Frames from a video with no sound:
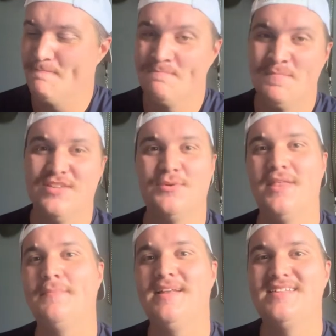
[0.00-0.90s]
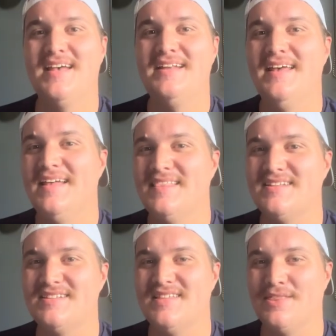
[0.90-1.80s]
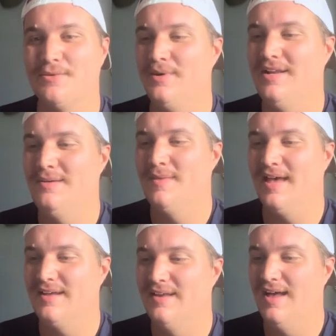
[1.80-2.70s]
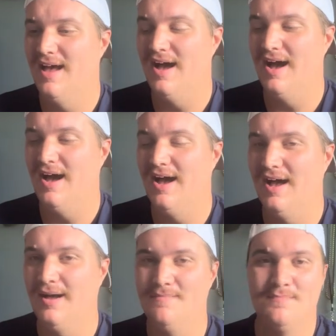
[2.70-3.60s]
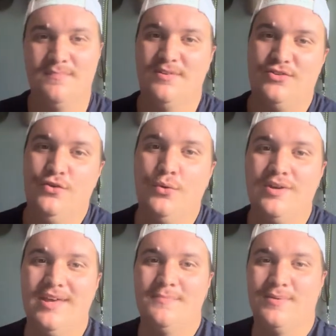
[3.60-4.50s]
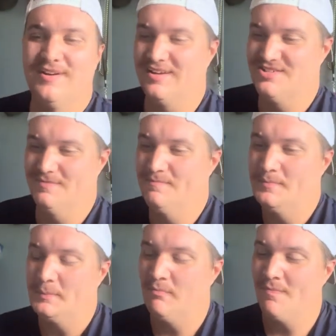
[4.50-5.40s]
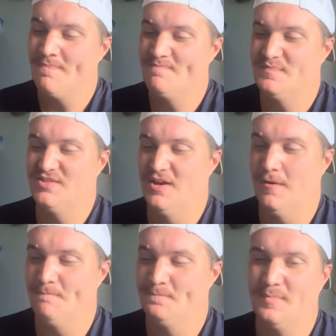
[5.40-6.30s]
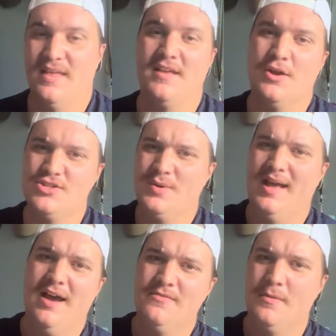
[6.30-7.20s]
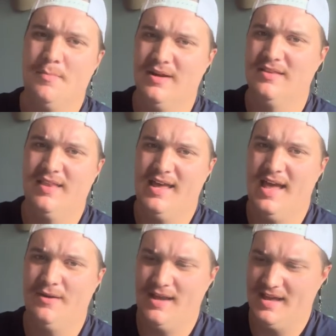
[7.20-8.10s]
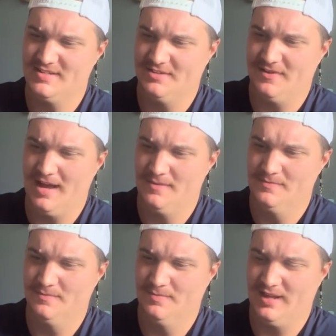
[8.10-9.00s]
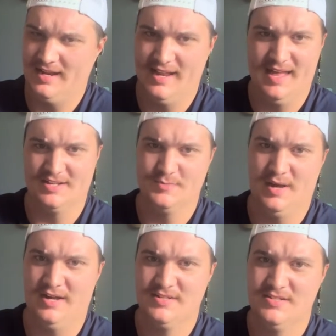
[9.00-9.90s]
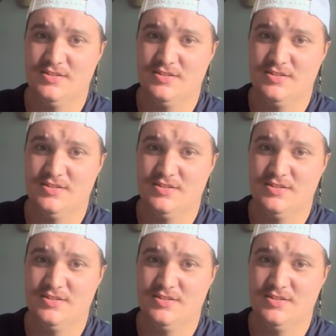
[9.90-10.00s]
So with that being said, this is the 3D Man toolkit prediction. So, and then also I have the button layout as if I'm playing Xbox.